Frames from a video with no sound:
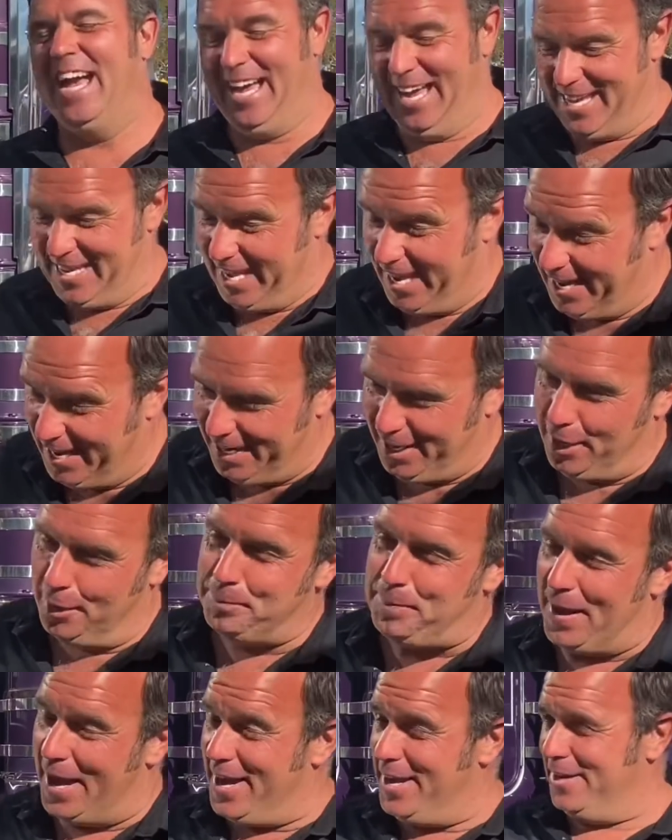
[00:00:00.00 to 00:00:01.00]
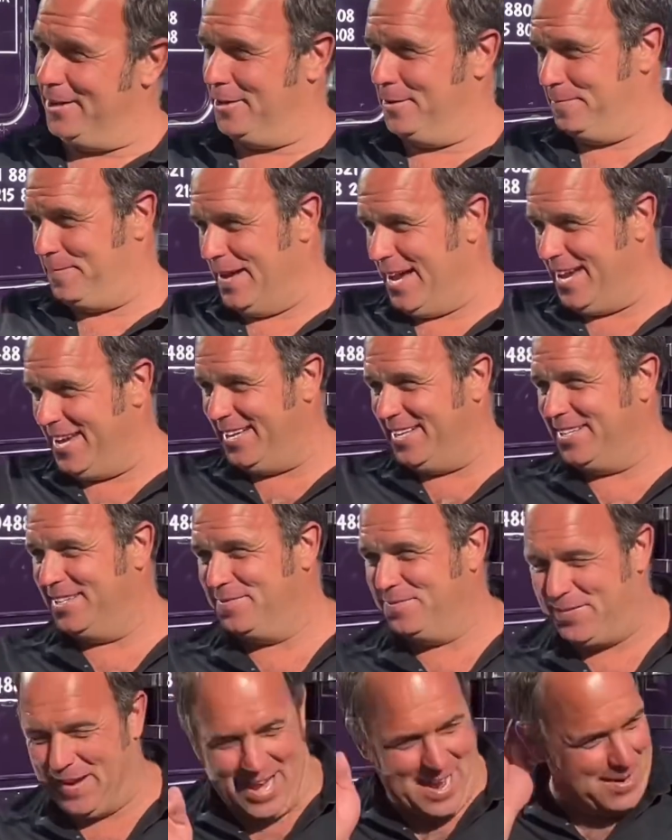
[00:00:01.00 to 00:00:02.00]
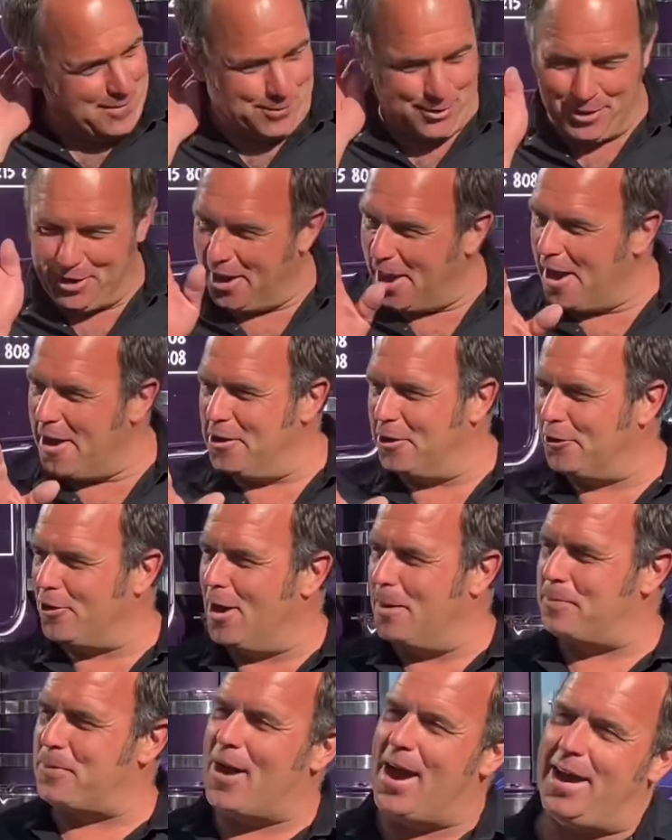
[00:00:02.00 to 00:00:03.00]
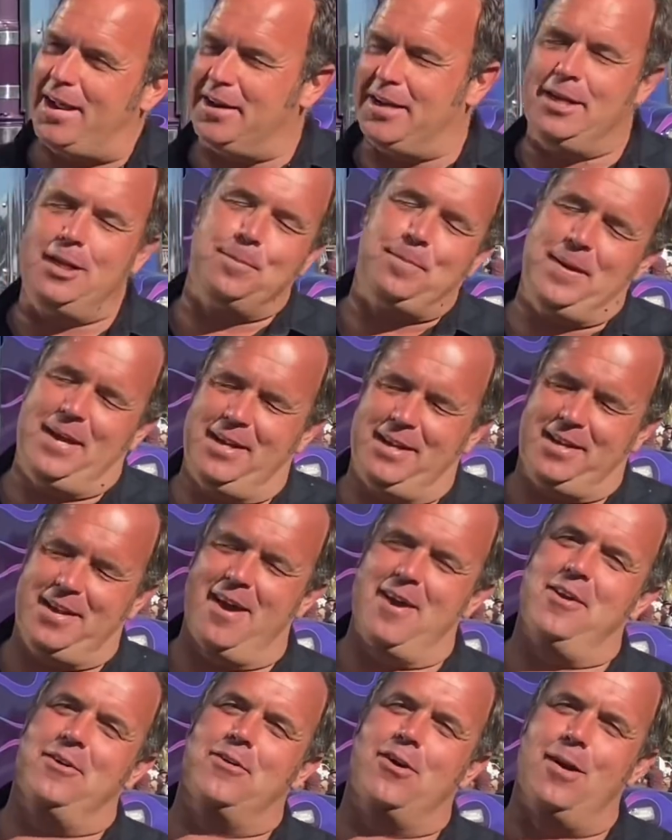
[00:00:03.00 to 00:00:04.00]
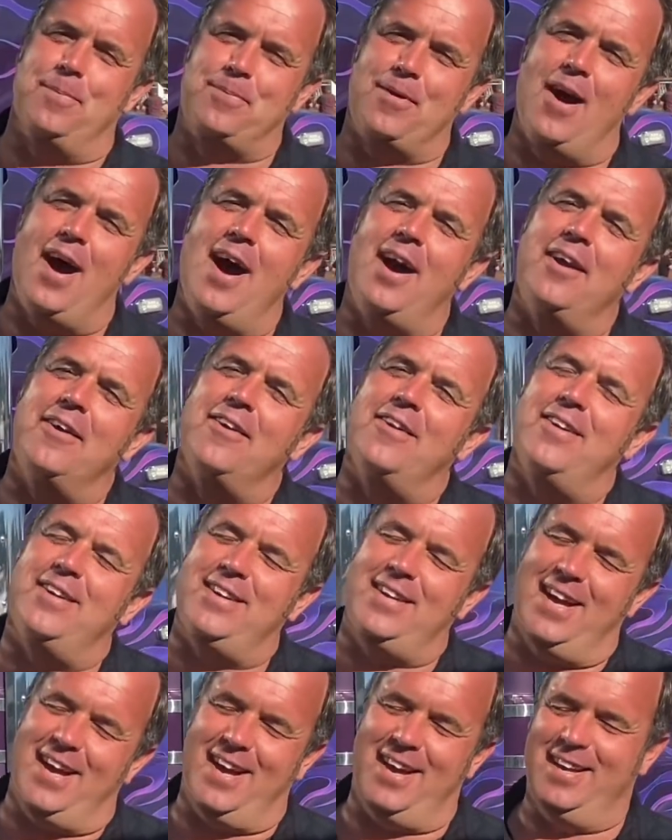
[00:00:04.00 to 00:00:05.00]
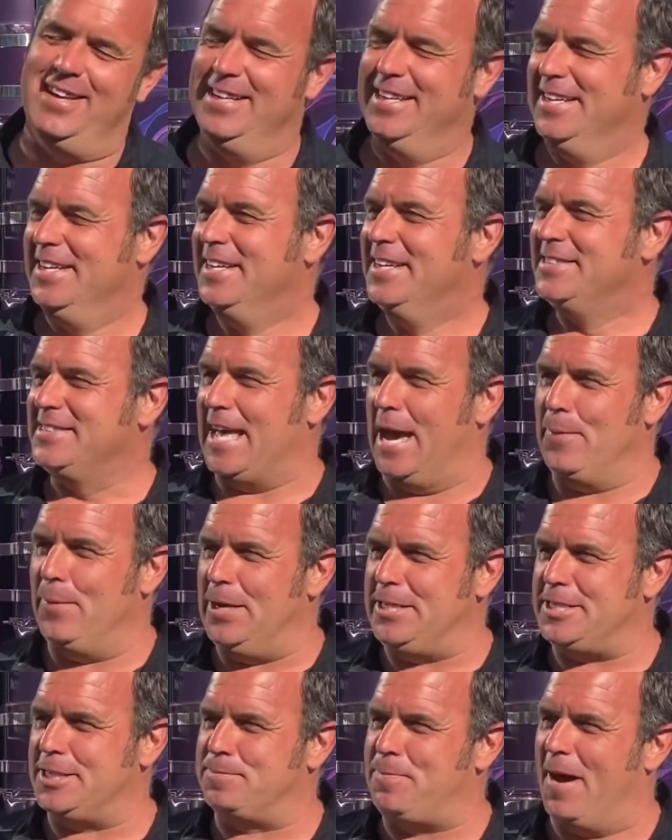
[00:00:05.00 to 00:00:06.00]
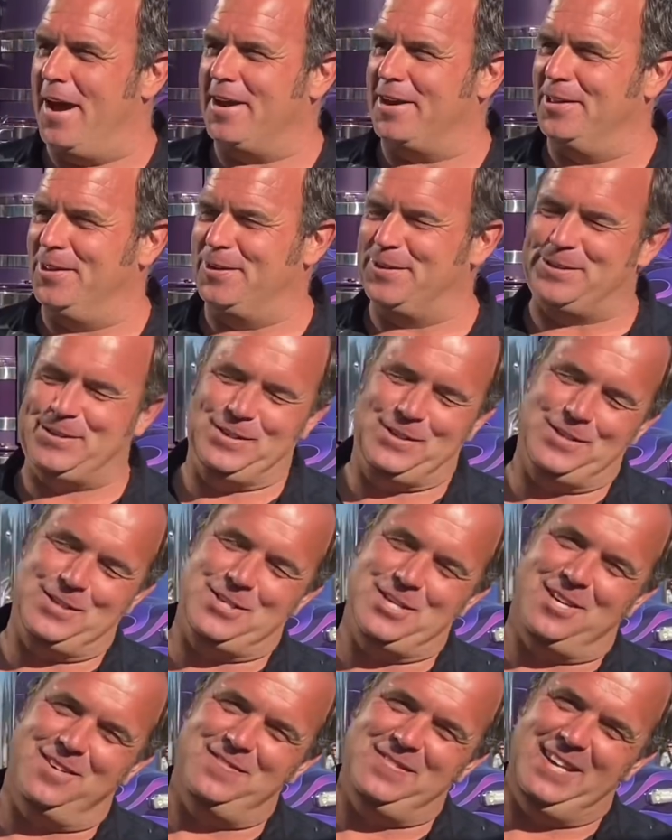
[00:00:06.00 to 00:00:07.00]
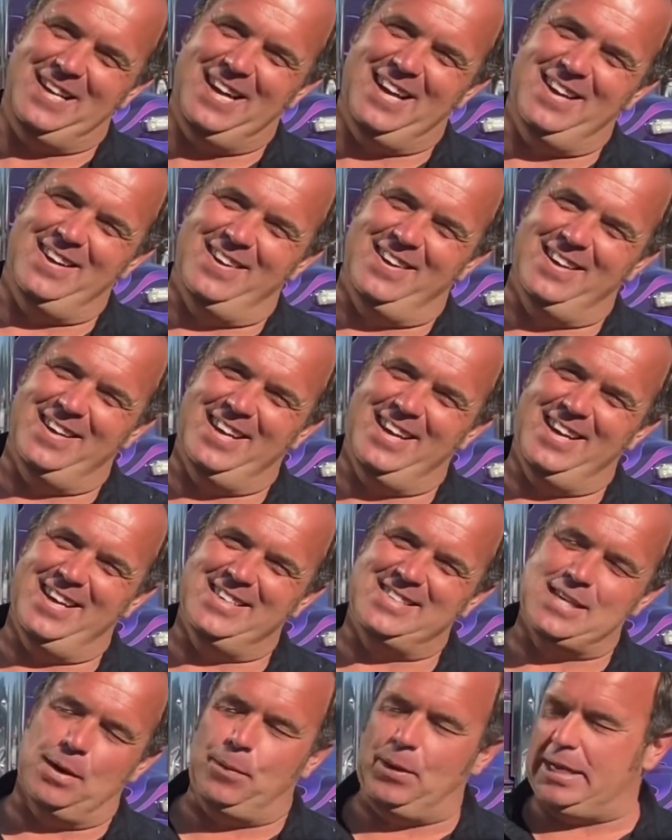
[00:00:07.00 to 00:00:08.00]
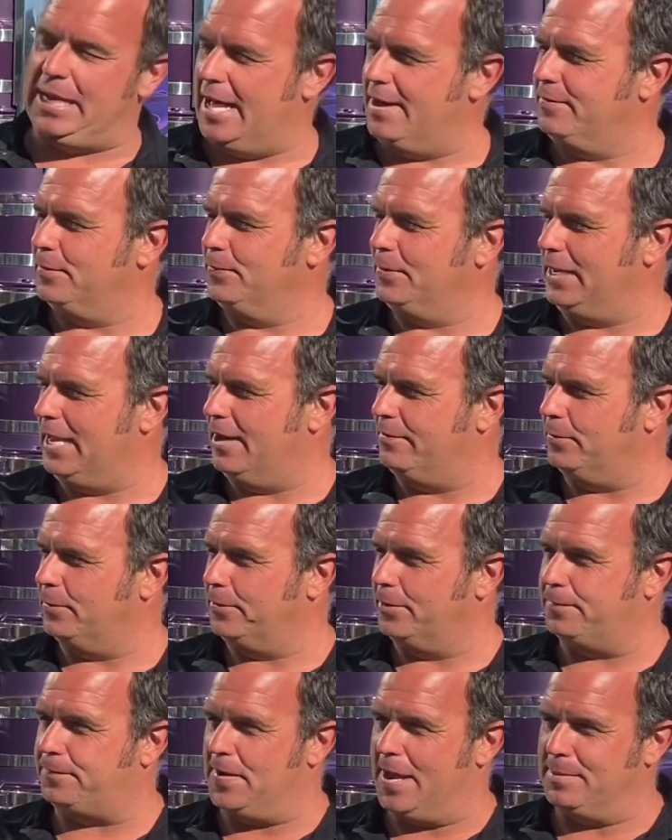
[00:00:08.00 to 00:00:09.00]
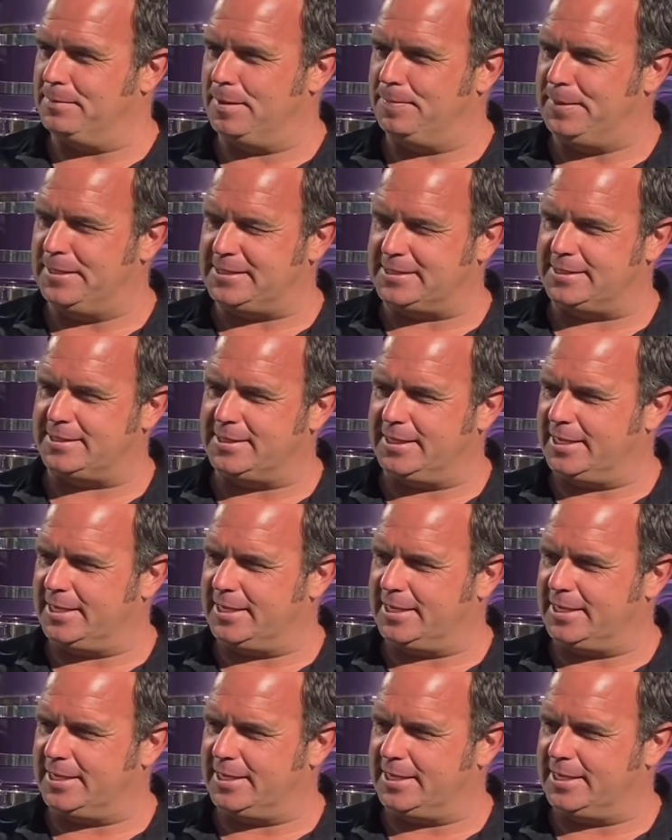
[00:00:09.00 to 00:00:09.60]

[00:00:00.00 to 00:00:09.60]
Yeah, I'm paid. We're an independent owner operator, and so we just poke along and do the job, you know, like, yeah. Yeah, so we love it. We love it. We're a family business in